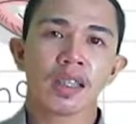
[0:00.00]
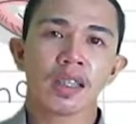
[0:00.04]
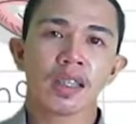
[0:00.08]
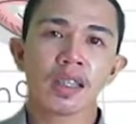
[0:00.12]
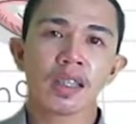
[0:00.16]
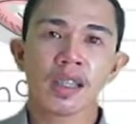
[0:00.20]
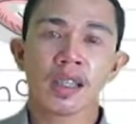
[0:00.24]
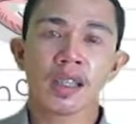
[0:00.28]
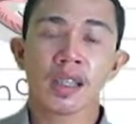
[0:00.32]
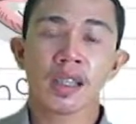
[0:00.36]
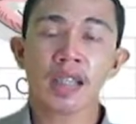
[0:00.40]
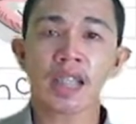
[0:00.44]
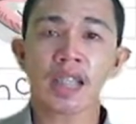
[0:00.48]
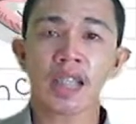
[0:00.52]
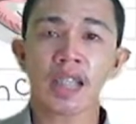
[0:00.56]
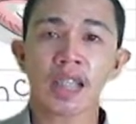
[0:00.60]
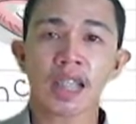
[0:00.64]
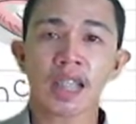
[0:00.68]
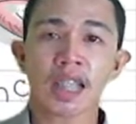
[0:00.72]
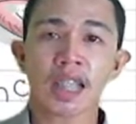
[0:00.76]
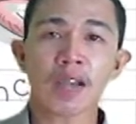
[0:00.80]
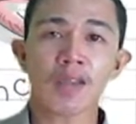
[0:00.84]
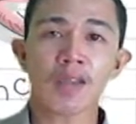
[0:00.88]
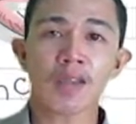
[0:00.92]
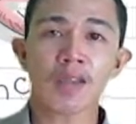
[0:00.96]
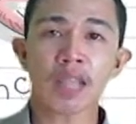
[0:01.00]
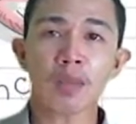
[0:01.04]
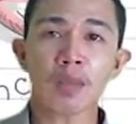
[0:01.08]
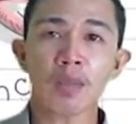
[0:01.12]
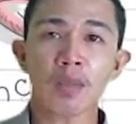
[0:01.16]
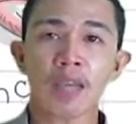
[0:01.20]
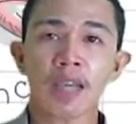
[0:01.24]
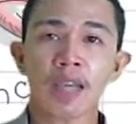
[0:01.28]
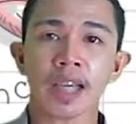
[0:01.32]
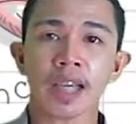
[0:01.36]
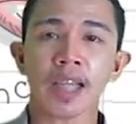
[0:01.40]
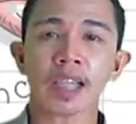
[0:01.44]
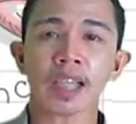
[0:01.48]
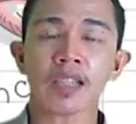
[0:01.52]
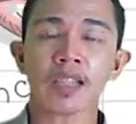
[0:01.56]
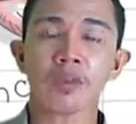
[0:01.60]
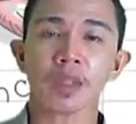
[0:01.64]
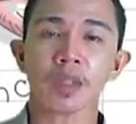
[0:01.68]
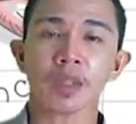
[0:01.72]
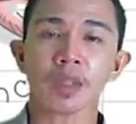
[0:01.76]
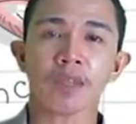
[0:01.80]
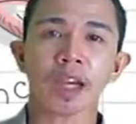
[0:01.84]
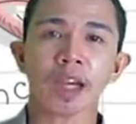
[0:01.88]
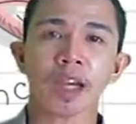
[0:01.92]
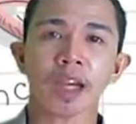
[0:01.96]
Let's now summarize what
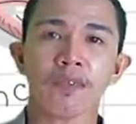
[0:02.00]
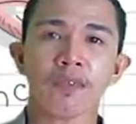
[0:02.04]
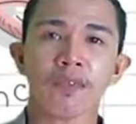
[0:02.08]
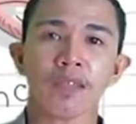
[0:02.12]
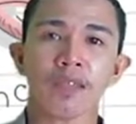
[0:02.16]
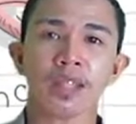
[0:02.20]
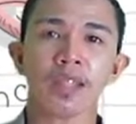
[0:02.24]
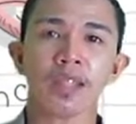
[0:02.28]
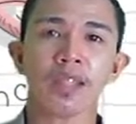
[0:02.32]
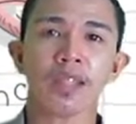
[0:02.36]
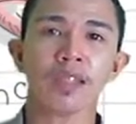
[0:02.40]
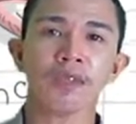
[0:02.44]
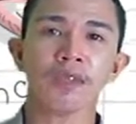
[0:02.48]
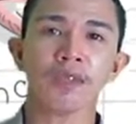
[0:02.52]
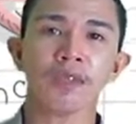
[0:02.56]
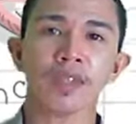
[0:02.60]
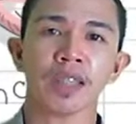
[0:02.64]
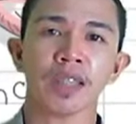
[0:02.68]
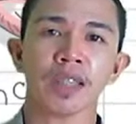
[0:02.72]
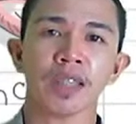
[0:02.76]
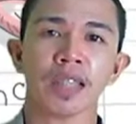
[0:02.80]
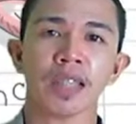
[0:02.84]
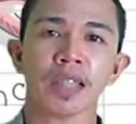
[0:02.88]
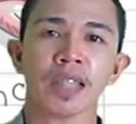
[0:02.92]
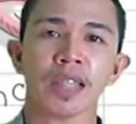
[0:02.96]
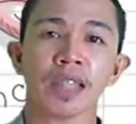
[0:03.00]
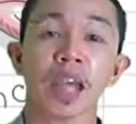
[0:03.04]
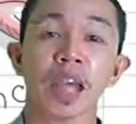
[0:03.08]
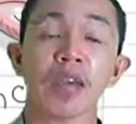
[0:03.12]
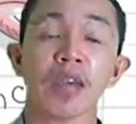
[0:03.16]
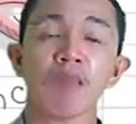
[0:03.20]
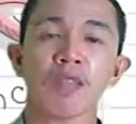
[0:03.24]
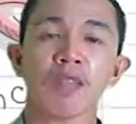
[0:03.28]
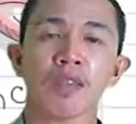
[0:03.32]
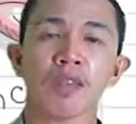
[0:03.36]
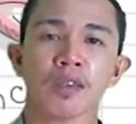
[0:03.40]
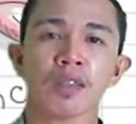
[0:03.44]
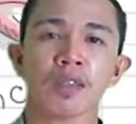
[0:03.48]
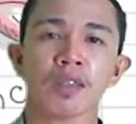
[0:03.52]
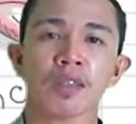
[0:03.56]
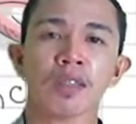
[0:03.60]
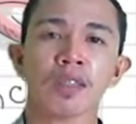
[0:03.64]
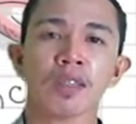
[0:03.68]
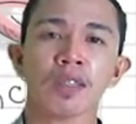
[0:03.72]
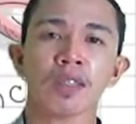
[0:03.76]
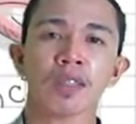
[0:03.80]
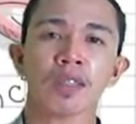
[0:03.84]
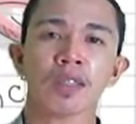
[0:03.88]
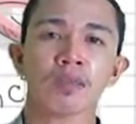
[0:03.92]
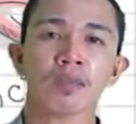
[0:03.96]
we have learned for this episode.
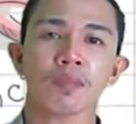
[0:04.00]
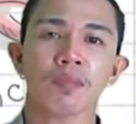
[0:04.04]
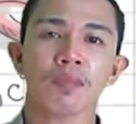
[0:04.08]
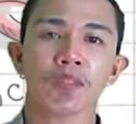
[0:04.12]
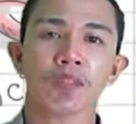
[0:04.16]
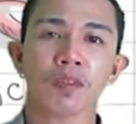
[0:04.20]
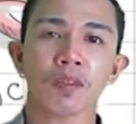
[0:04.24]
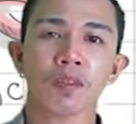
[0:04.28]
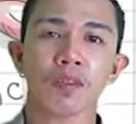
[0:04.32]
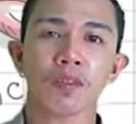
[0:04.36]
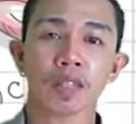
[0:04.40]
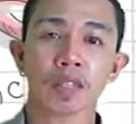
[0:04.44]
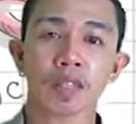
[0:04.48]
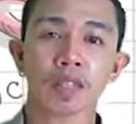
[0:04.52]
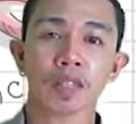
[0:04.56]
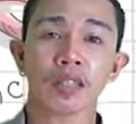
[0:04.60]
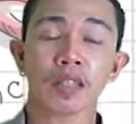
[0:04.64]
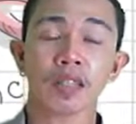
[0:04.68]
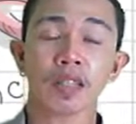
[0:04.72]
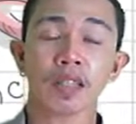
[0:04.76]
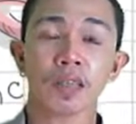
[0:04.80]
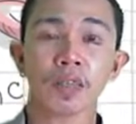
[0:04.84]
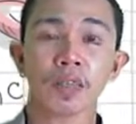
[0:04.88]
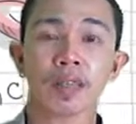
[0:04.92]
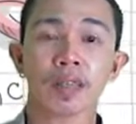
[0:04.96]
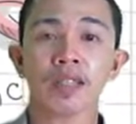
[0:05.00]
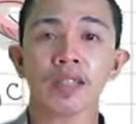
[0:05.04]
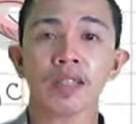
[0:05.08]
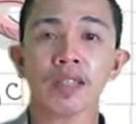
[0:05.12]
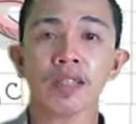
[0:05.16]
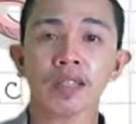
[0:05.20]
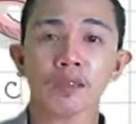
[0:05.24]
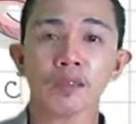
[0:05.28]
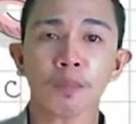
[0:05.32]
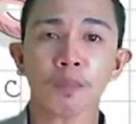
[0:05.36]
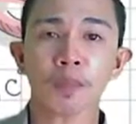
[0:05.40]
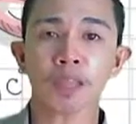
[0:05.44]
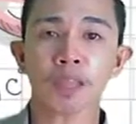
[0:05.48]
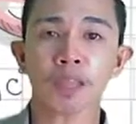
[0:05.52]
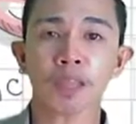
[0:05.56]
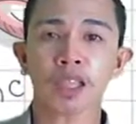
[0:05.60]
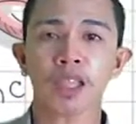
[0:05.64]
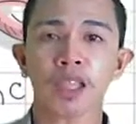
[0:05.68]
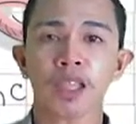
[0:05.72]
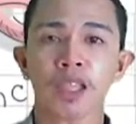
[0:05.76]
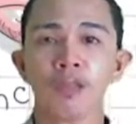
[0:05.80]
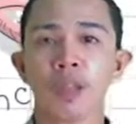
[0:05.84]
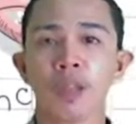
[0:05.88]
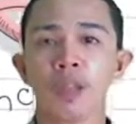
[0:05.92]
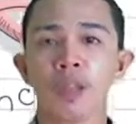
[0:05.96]
First, the measures of position
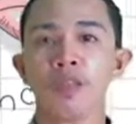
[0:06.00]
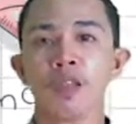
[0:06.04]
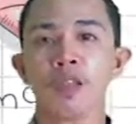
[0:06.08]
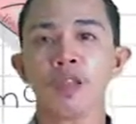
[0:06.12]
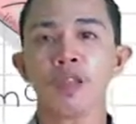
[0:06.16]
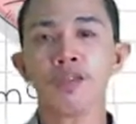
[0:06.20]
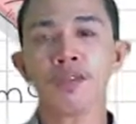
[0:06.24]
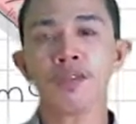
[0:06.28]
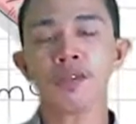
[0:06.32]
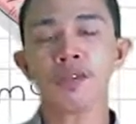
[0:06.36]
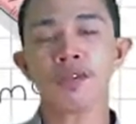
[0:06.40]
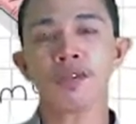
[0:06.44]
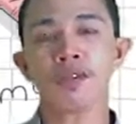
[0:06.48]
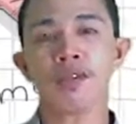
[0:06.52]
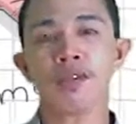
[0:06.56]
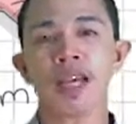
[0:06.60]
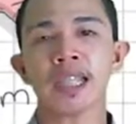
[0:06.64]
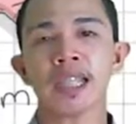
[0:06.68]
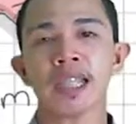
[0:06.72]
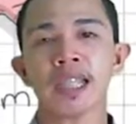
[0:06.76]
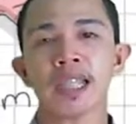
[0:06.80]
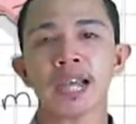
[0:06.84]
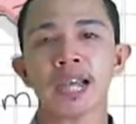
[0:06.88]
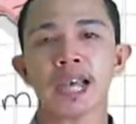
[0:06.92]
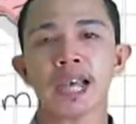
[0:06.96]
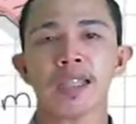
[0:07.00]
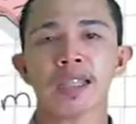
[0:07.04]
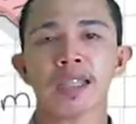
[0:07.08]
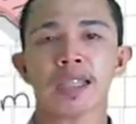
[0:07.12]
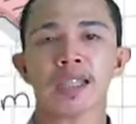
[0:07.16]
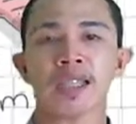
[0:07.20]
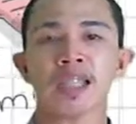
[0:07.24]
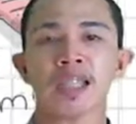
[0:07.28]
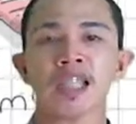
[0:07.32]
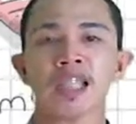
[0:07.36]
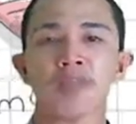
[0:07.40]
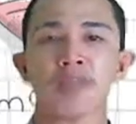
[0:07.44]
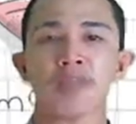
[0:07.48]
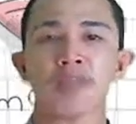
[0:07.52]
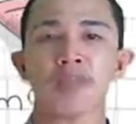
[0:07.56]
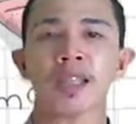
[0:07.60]
may be used to analyze and interpret